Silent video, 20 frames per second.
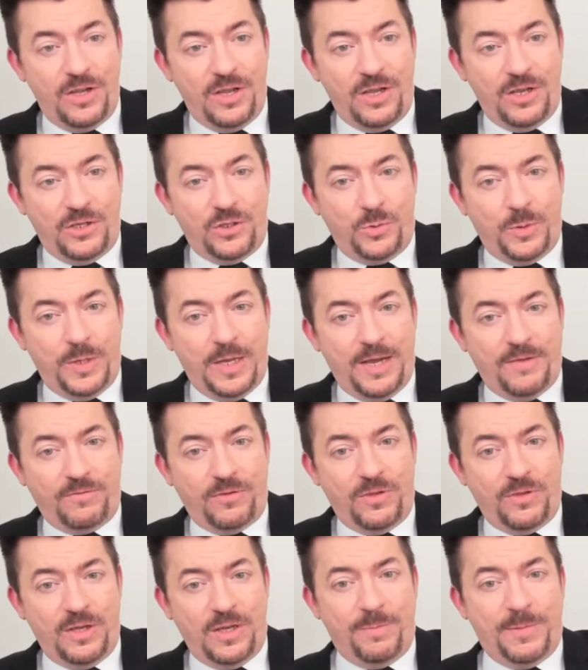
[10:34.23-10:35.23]
So we have to
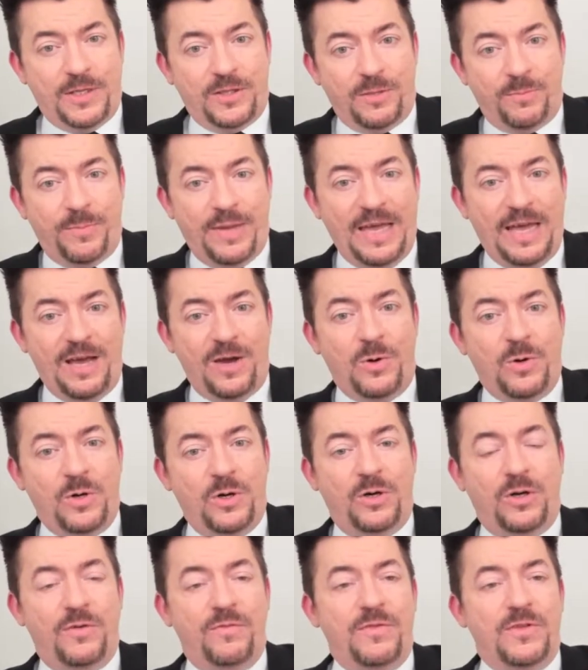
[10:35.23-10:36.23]
think about the
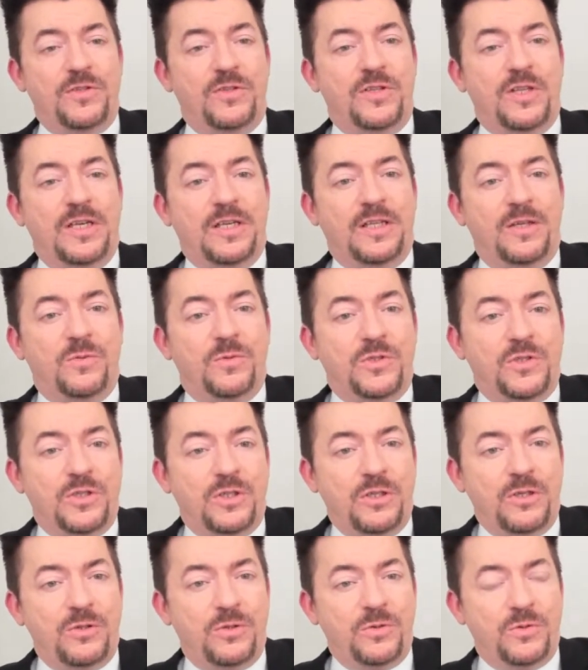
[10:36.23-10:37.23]
power of this thing that was
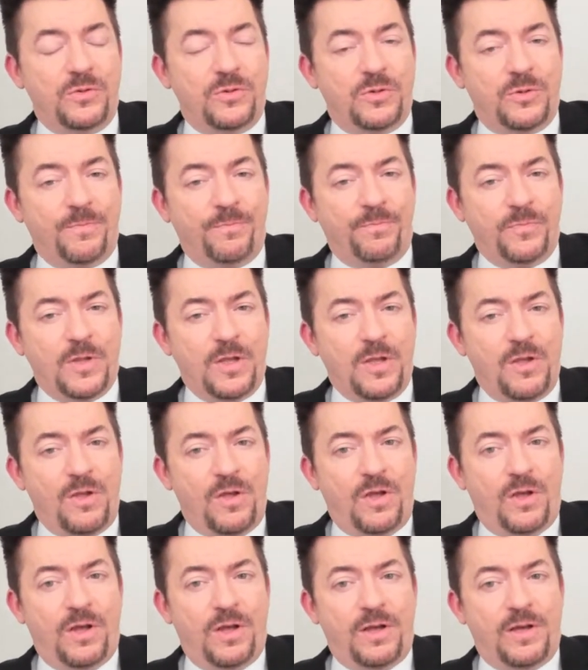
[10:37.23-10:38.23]
used.
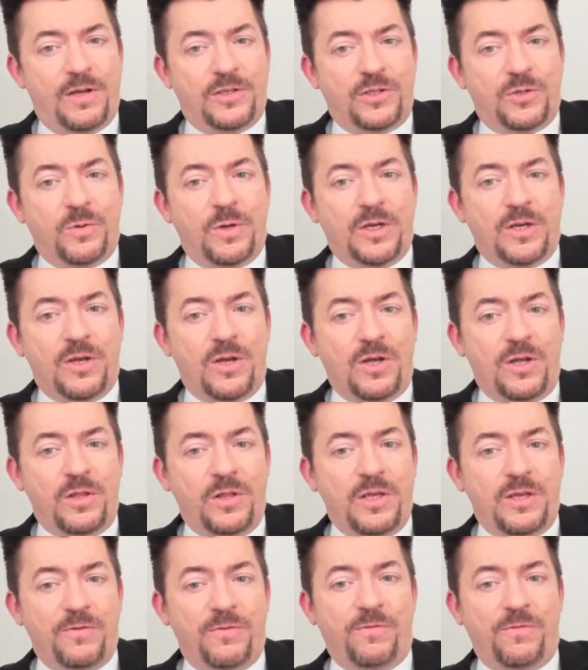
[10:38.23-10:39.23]
So I call
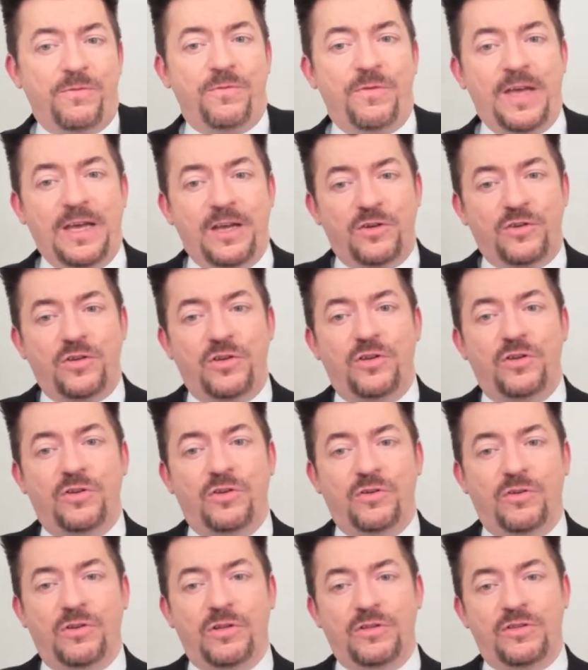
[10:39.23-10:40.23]
the effect,
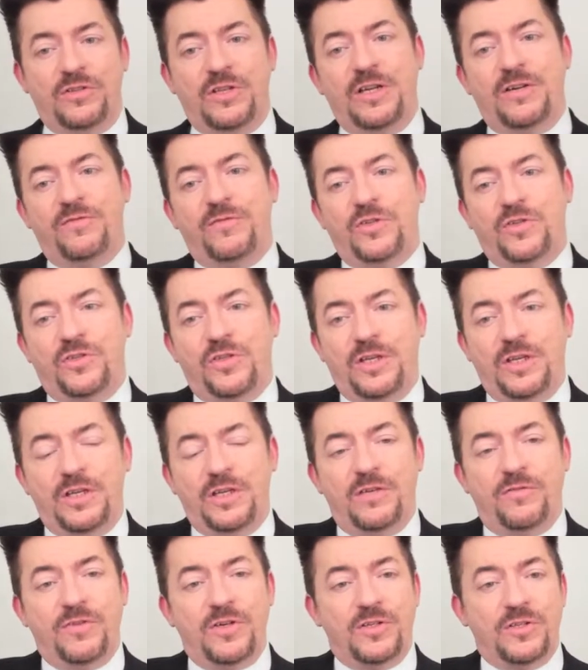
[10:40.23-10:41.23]
instead of just
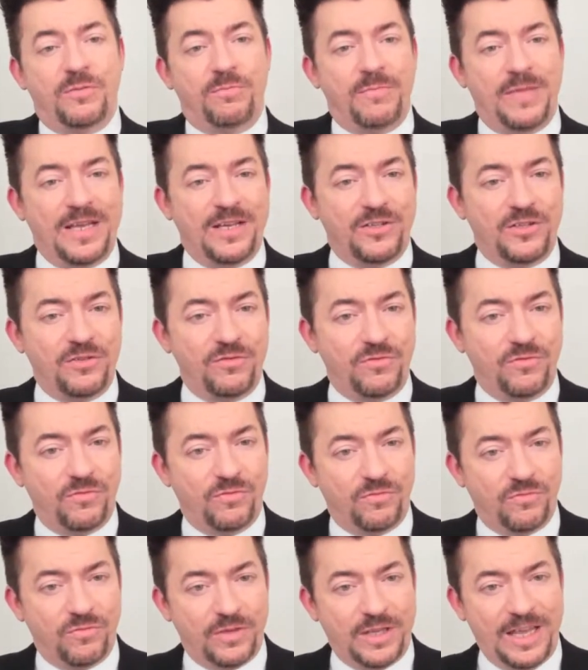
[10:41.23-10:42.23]
thinking of it as a massive
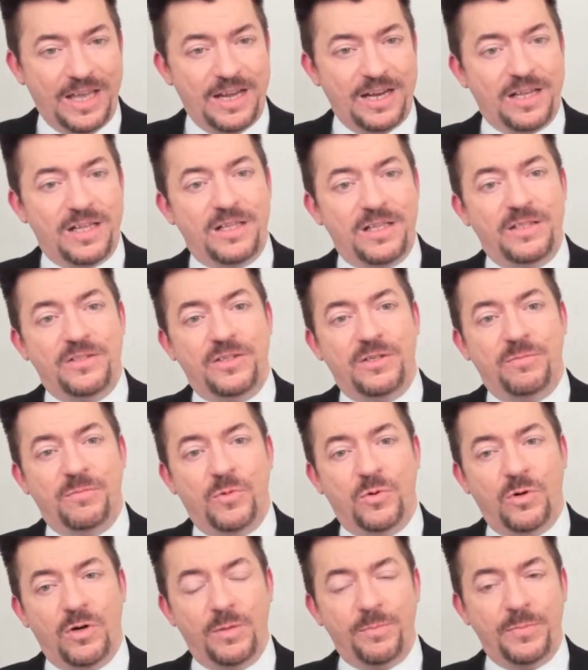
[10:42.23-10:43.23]
cataclysm
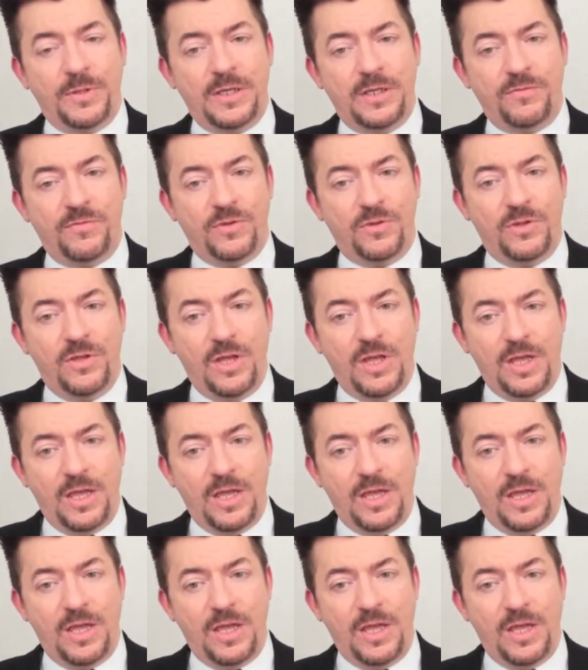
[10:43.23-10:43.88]
or upheaval,